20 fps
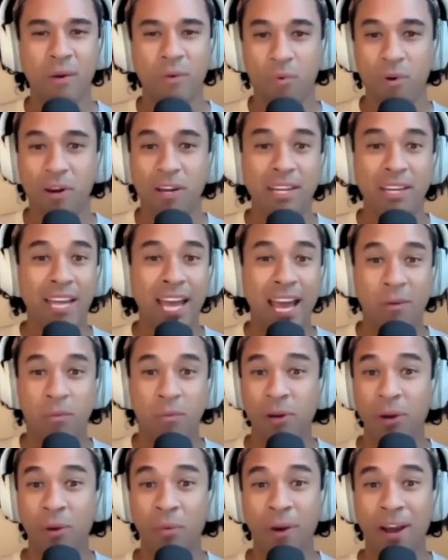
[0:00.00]
what
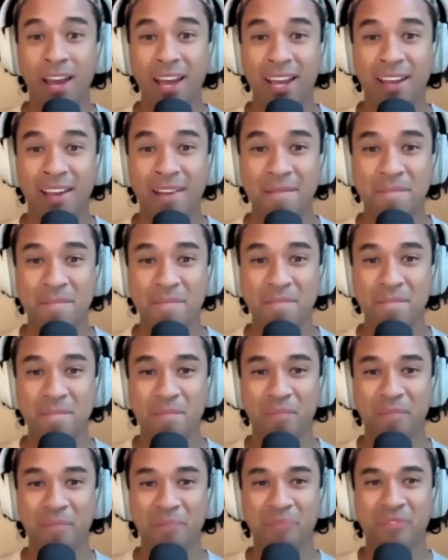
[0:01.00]
had went away.
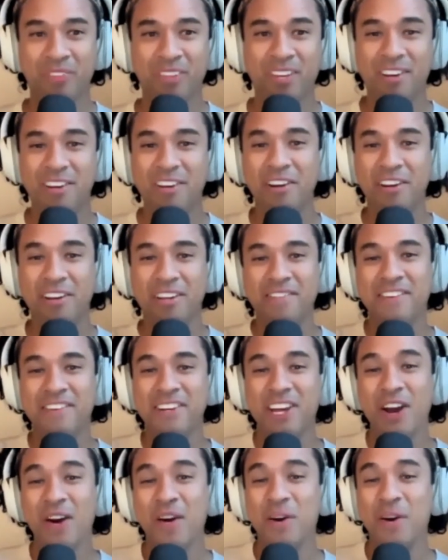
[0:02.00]
You don't
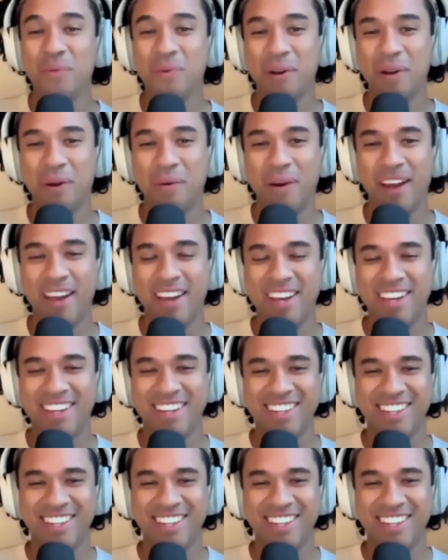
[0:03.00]
even know it went away.